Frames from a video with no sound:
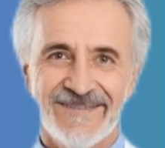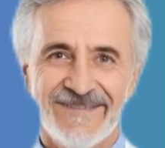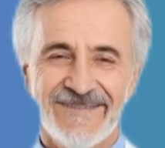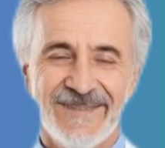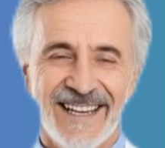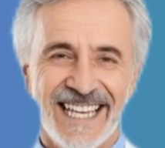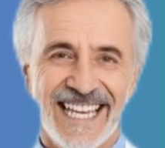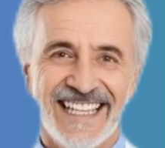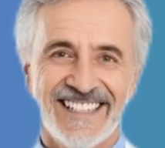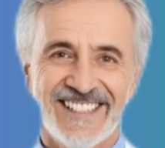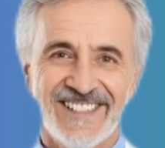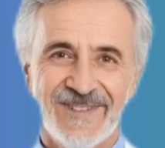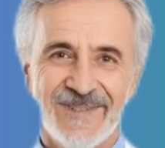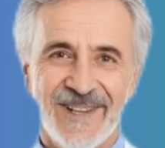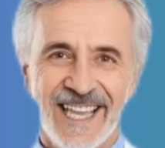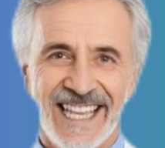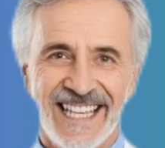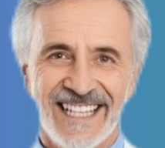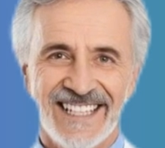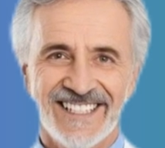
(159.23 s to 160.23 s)
But as you
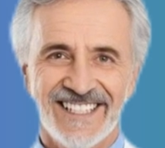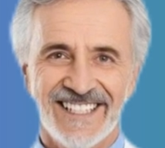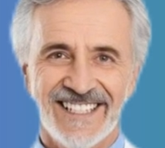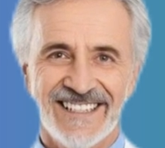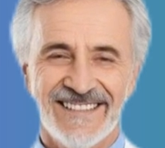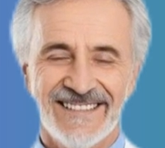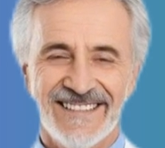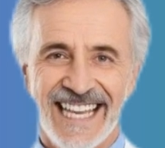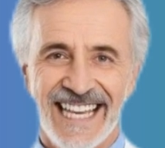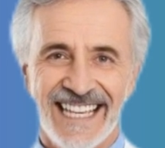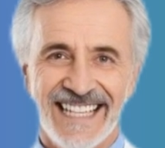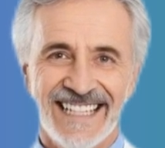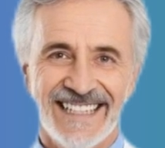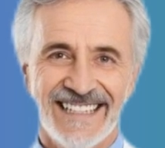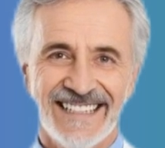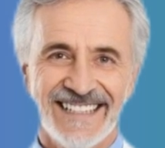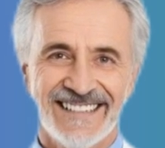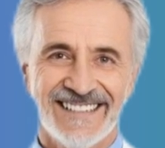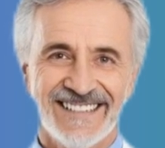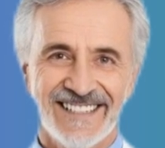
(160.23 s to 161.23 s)
age, that
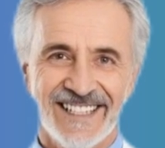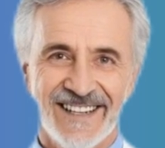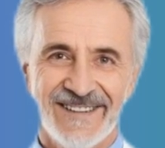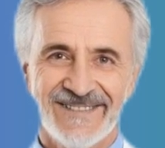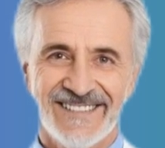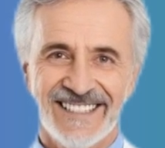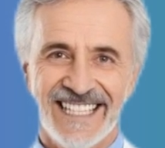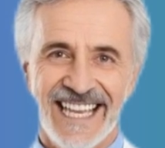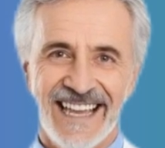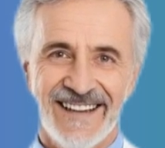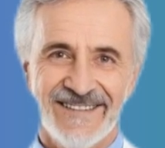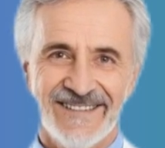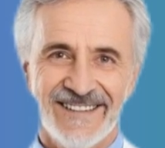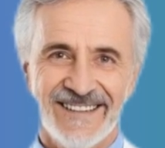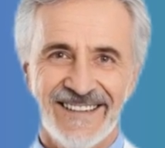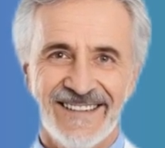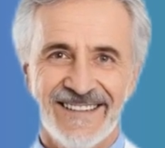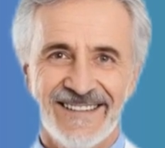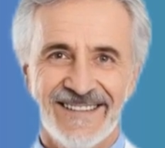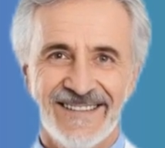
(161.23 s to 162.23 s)
healing slows down.
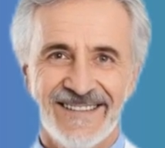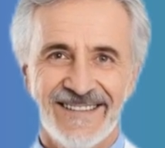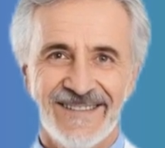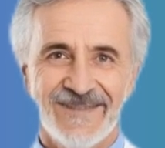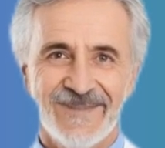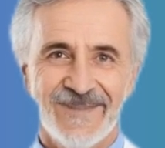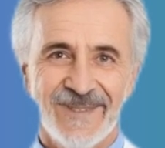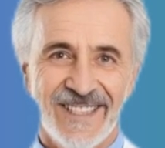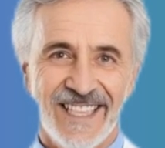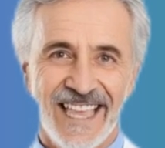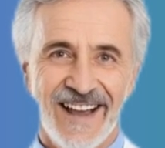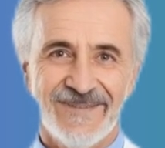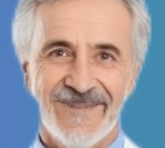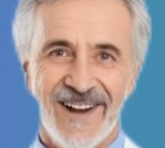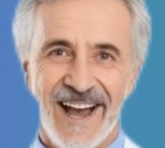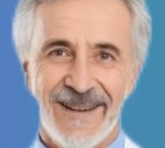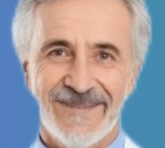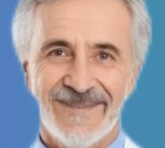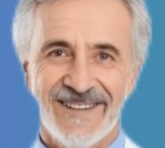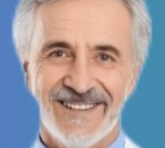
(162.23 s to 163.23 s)
Without
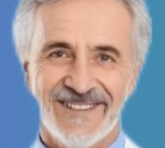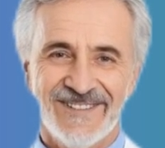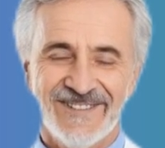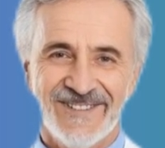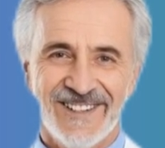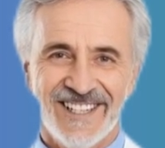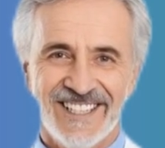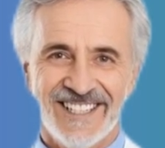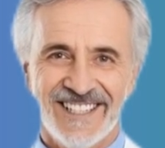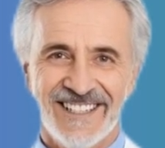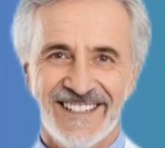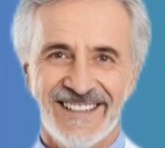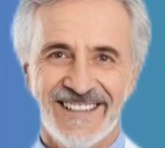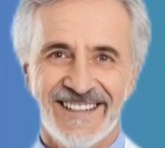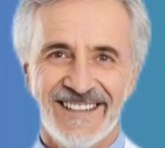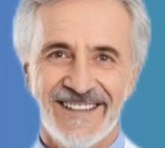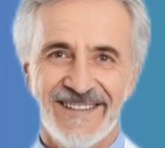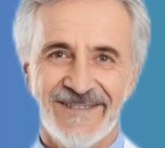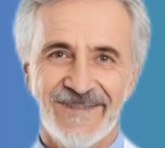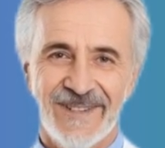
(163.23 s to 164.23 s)
proper nutrition,
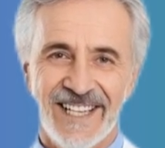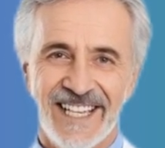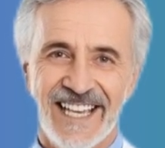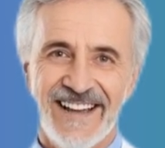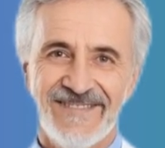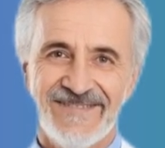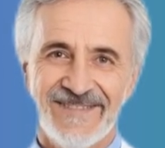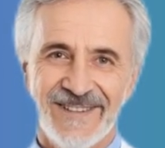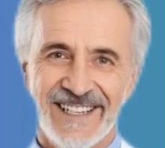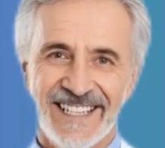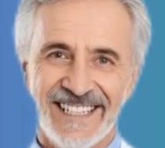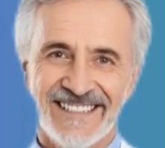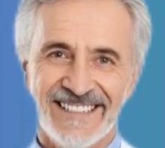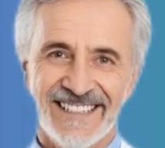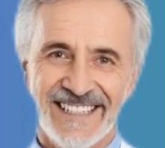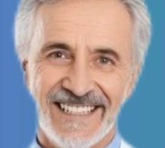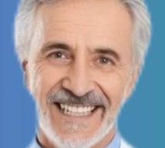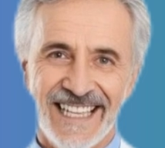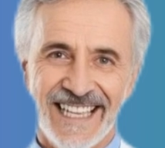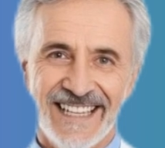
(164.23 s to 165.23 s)
recovery is
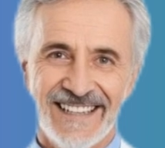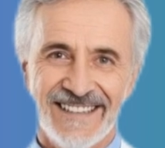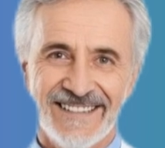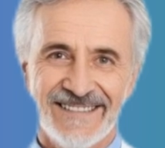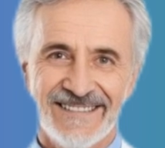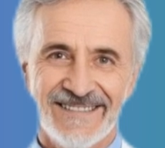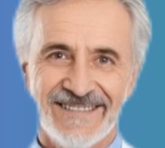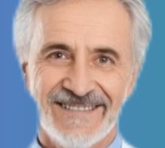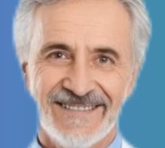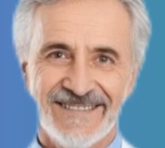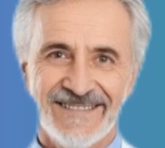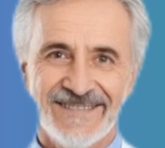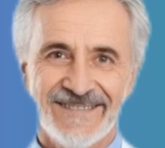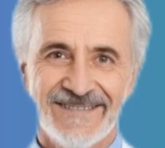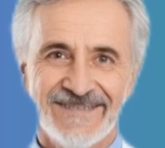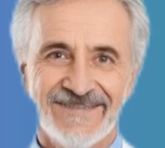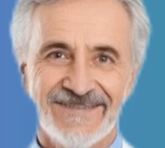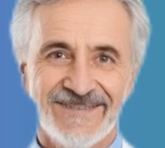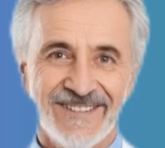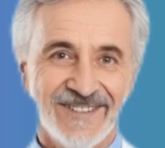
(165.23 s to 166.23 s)
delayed.
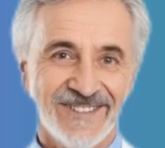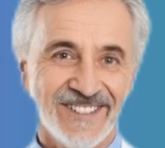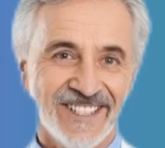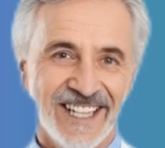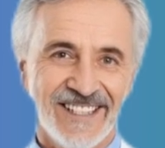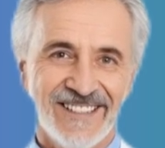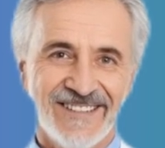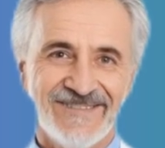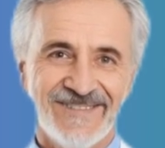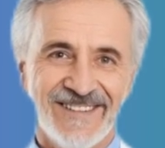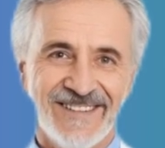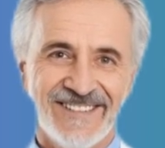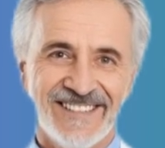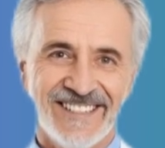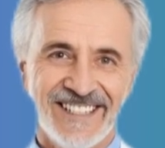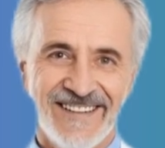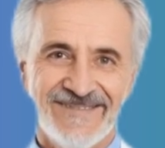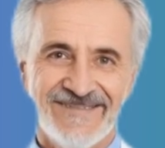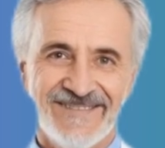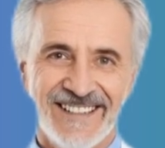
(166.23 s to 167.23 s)
You start to feel
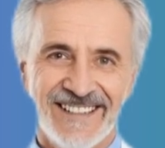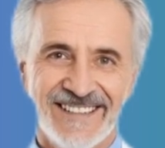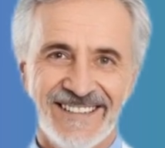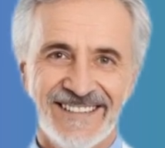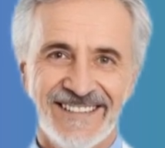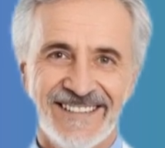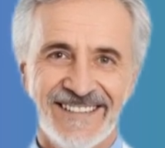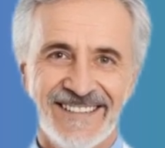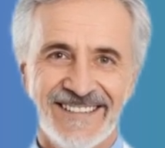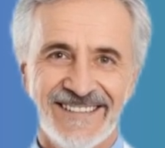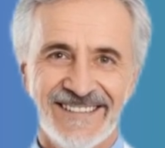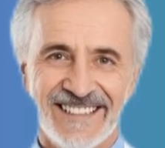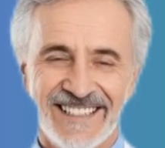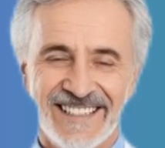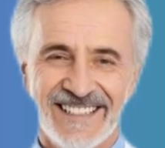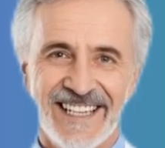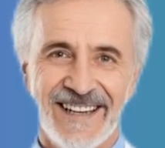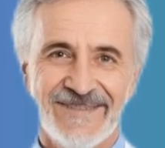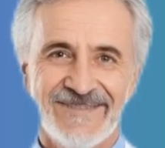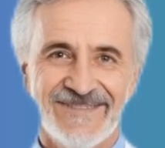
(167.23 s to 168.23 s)
stiffness,
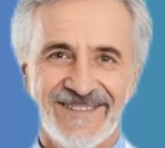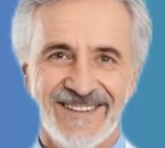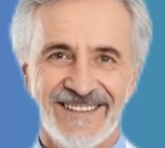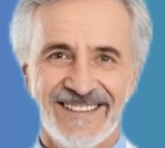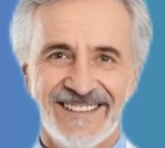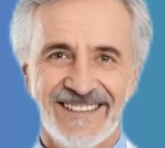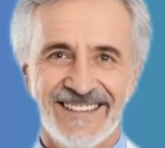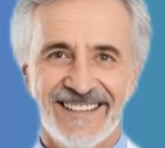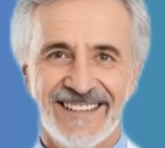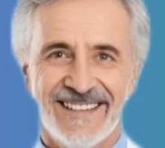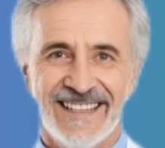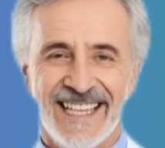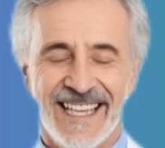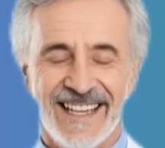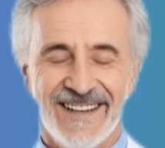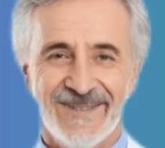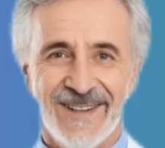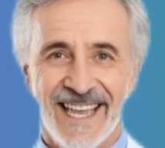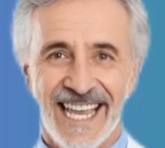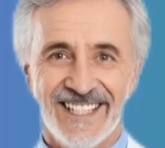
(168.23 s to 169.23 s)
discomfort,
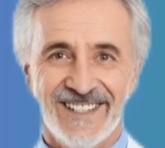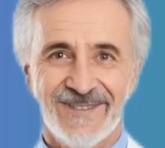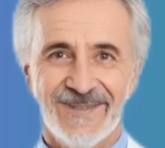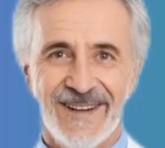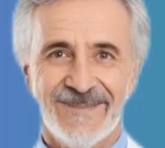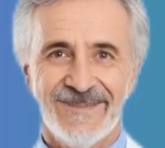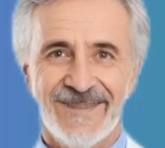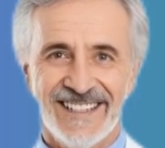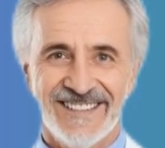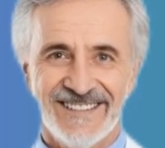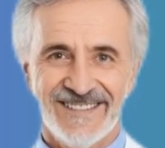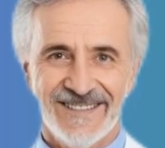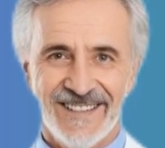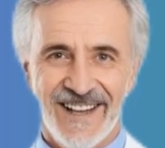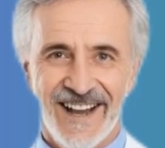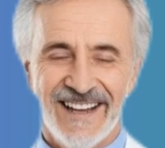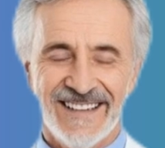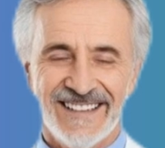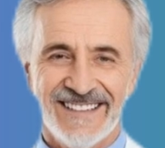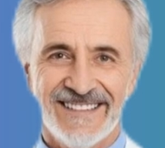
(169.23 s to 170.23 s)
and gradual muscle
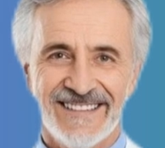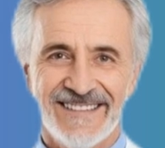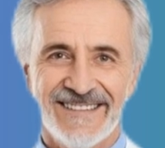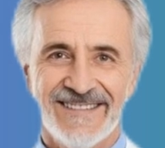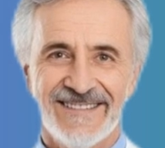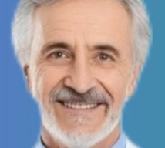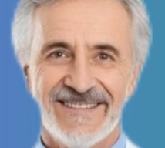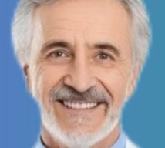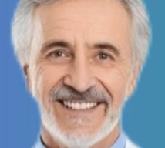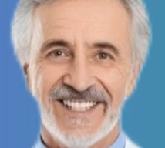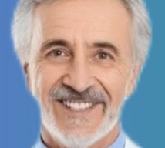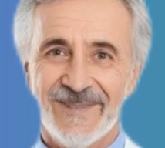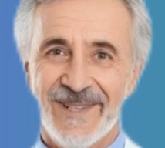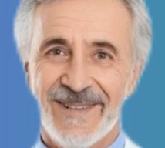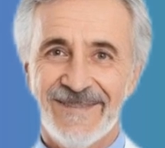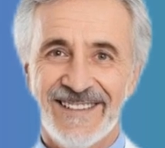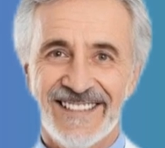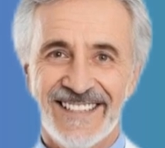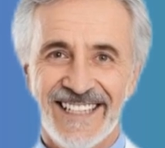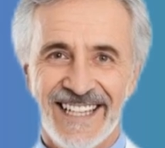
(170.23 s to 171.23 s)
loss.
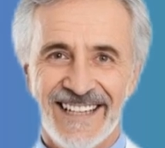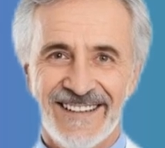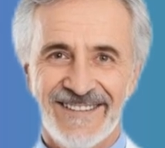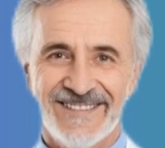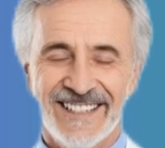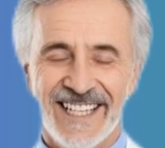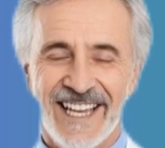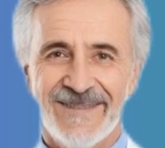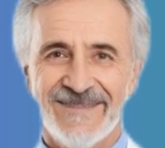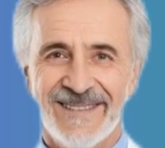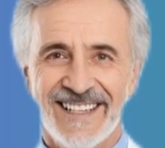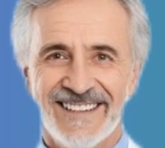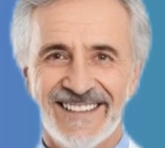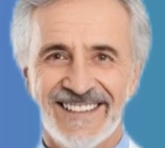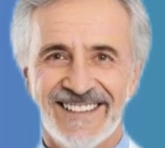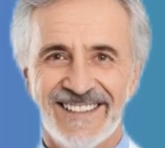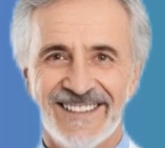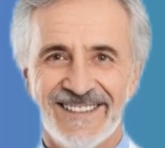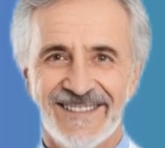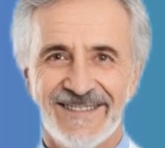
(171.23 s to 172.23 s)
Sweet potatoes help here
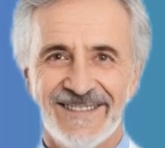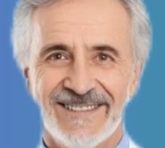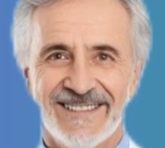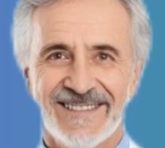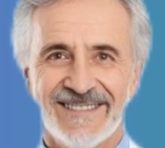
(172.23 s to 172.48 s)
too.